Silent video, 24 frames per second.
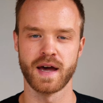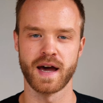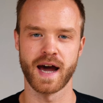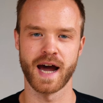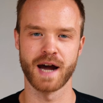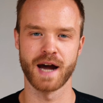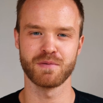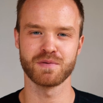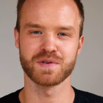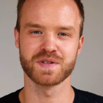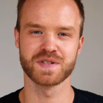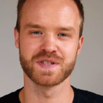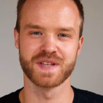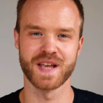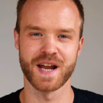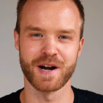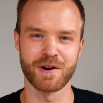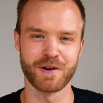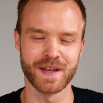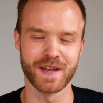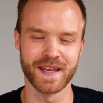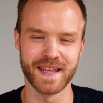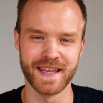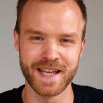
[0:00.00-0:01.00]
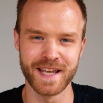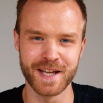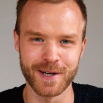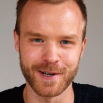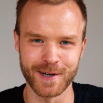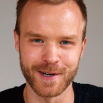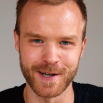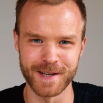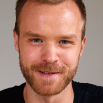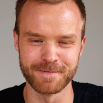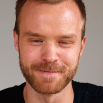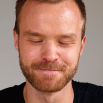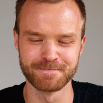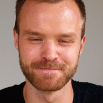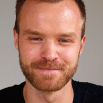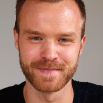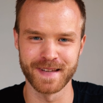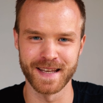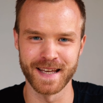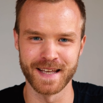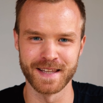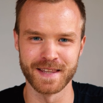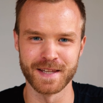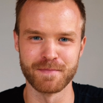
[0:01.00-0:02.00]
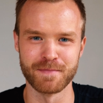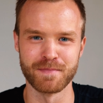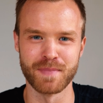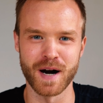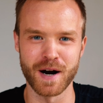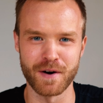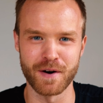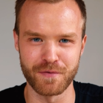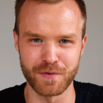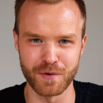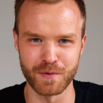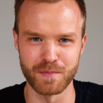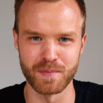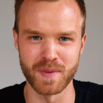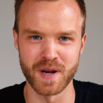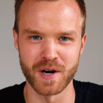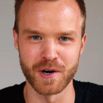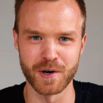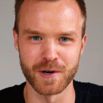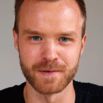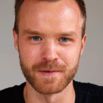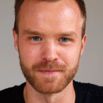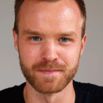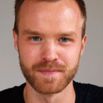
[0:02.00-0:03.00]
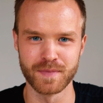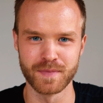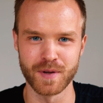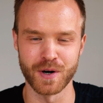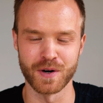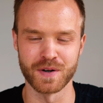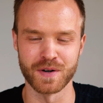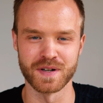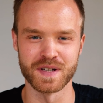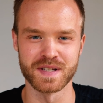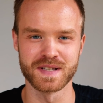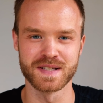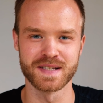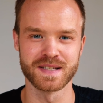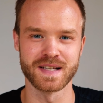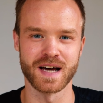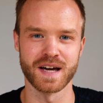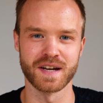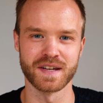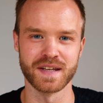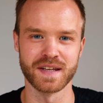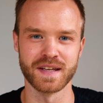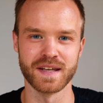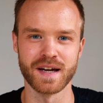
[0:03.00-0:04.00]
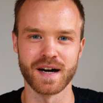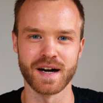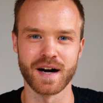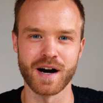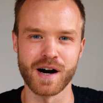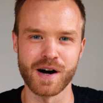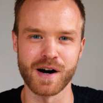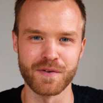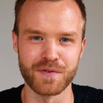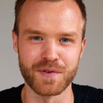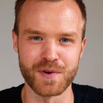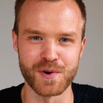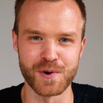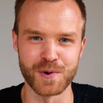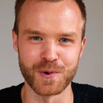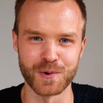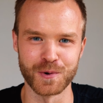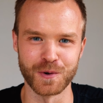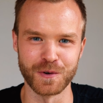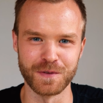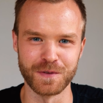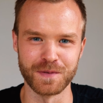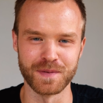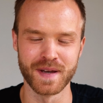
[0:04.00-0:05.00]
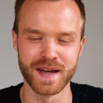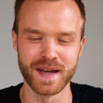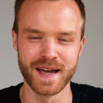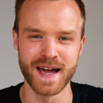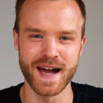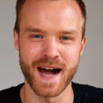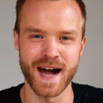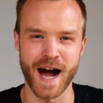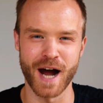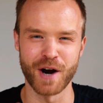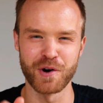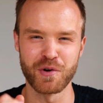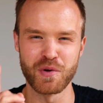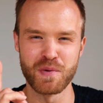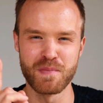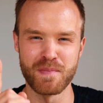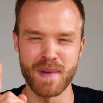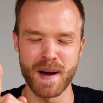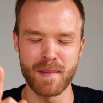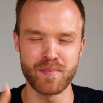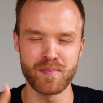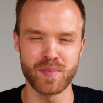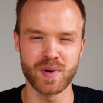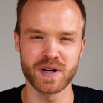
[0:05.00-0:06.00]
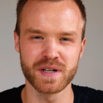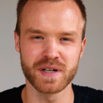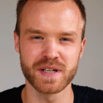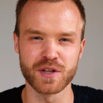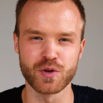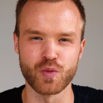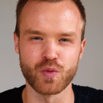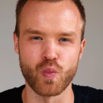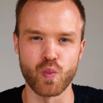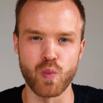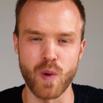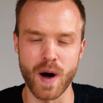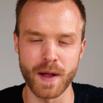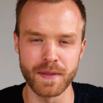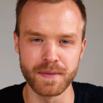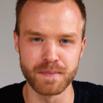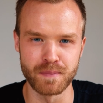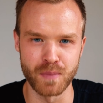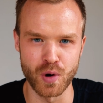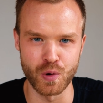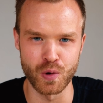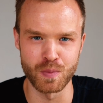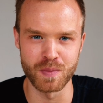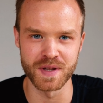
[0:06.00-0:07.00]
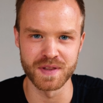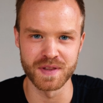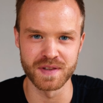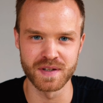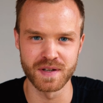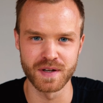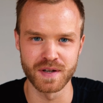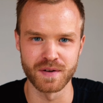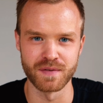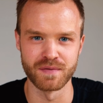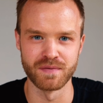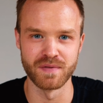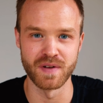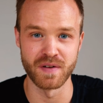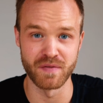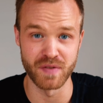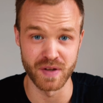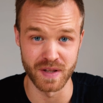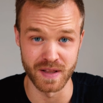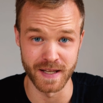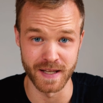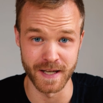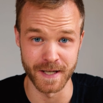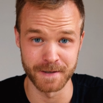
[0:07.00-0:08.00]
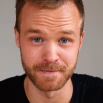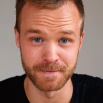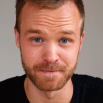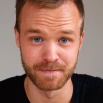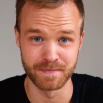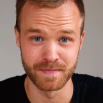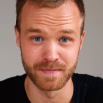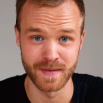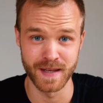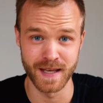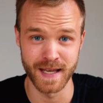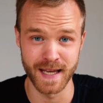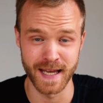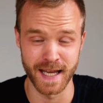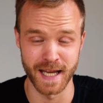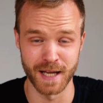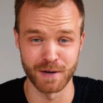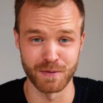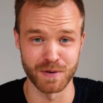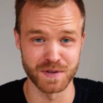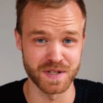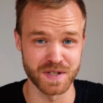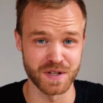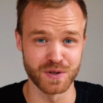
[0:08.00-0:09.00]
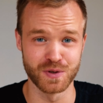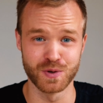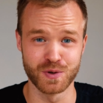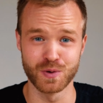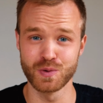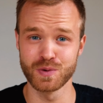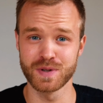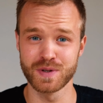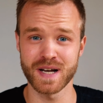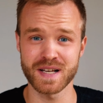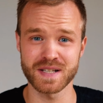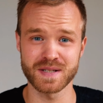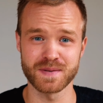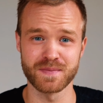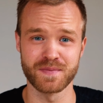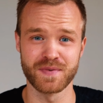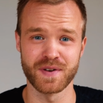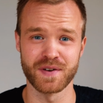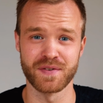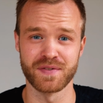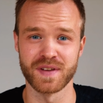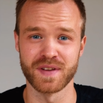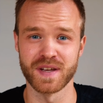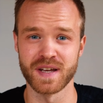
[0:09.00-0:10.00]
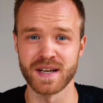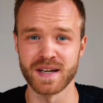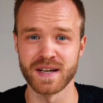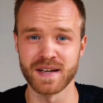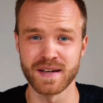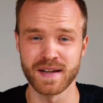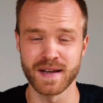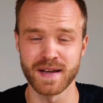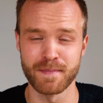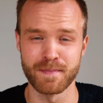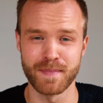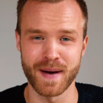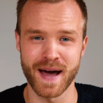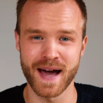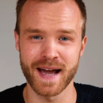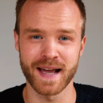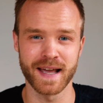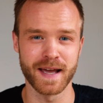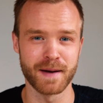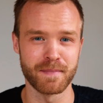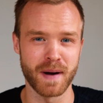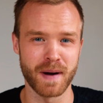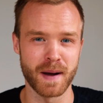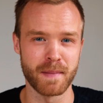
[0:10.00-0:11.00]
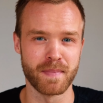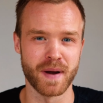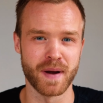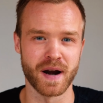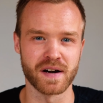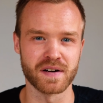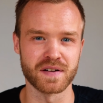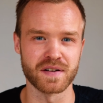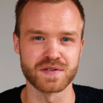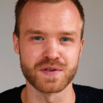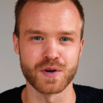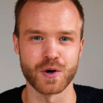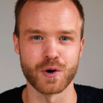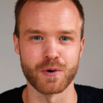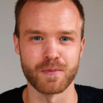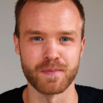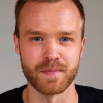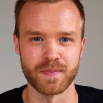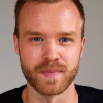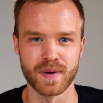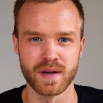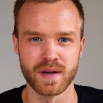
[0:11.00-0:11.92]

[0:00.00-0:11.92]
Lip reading: I was staring eagerly in the bathroom mirror on a sunny afternoon. I remember that one moment vividly. It was in 2015, back at my parents' home.